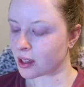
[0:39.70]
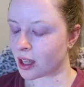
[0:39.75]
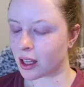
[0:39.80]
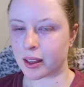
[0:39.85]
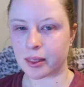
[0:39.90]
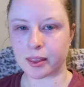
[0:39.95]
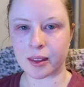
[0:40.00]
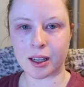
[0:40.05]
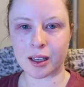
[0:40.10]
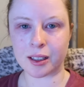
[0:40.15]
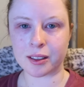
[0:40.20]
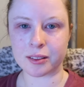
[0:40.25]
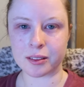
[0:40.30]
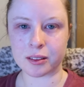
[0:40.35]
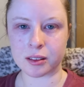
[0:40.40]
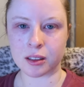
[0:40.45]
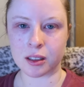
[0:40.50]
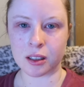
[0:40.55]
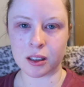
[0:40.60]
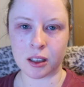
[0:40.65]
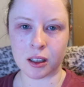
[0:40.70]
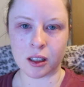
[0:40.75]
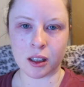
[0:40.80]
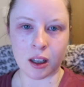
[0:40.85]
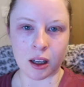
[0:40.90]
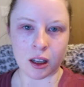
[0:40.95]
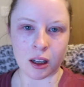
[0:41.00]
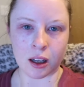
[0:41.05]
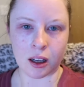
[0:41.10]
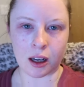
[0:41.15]
and then
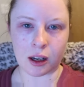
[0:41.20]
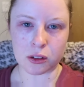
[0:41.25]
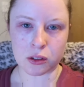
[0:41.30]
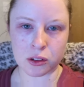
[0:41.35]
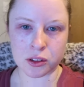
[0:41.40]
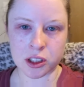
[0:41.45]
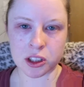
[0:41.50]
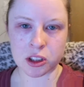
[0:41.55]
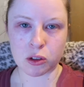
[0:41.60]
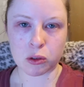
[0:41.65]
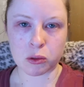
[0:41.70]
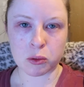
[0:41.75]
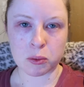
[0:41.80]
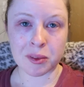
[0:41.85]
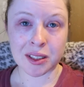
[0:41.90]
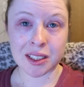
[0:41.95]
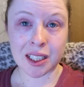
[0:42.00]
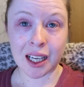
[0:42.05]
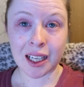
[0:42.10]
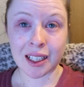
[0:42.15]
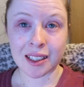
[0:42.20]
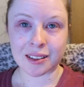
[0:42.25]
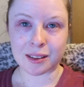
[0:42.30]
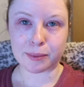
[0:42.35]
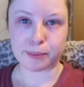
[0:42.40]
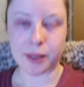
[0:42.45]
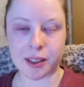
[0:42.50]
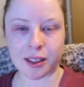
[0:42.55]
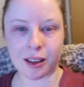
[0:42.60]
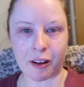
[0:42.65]
I'll continue on with my day.
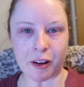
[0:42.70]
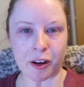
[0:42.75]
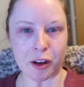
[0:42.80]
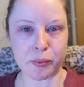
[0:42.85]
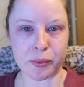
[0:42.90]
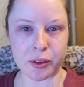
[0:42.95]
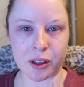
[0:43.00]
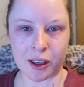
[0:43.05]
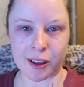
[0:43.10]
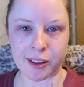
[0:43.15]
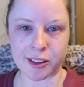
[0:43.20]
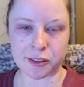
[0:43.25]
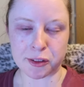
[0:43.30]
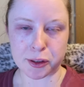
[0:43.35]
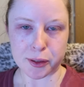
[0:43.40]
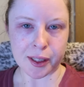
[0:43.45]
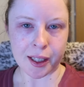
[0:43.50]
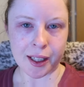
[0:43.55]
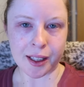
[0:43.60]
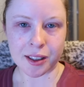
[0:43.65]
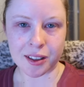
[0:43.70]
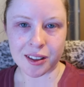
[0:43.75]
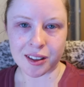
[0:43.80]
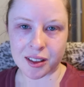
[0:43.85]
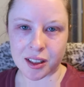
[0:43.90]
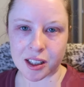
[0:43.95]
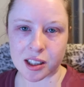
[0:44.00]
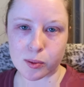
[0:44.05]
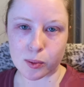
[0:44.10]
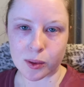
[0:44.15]
But yeah, I hope you guys are okay.
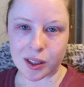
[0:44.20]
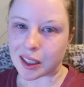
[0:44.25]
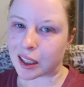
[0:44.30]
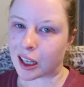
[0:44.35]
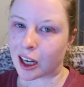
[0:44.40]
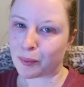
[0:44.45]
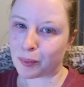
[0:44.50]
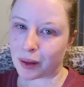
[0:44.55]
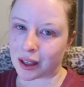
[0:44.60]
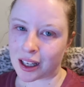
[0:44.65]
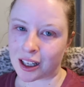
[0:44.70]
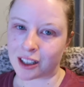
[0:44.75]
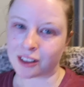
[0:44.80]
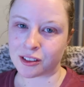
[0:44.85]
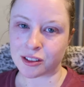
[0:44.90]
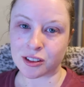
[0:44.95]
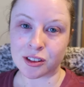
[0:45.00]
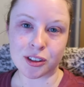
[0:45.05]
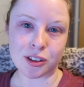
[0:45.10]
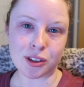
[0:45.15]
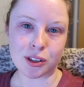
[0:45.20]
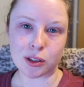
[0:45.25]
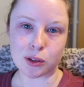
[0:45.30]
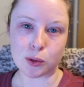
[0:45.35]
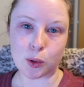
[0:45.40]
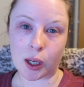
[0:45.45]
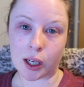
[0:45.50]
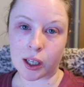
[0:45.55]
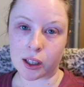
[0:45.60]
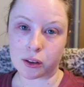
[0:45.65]
This week I plan to
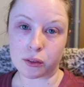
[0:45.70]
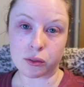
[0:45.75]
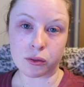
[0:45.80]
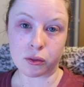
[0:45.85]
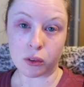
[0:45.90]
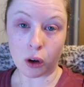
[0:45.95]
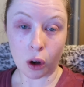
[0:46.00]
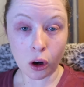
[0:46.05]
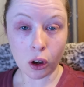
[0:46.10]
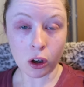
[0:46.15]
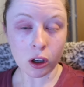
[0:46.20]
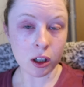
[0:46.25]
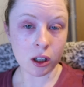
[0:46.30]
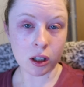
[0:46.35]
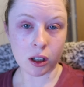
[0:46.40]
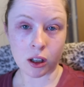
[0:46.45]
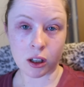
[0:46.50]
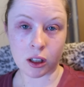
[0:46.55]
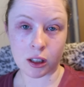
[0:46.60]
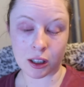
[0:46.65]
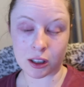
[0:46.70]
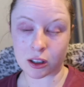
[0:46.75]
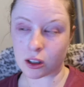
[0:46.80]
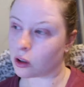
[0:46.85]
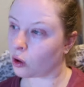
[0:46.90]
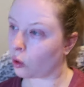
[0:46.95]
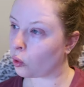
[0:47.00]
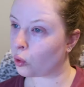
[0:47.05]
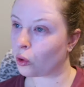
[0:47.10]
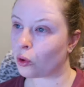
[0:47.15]
do a vlog, like
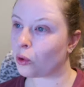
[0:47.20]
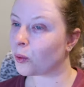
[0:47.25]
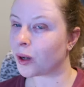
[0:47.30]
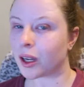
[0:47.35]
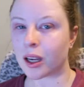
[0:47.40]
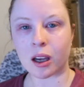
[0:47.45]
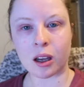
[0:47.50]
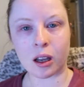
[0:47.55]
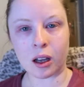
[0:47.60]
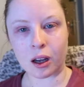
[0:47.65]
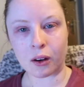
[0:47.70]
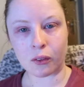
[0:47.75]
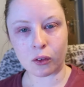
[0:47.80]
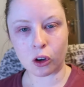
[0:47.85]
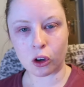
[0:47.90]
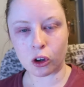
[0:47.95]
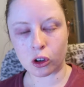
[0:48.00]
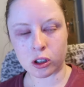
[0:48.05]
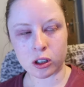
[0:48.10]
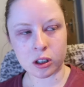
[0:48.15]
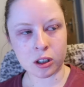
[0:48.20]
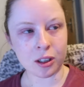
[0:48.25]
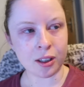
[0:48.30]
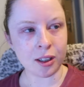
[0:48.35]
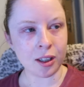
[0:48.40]
all week a vlog,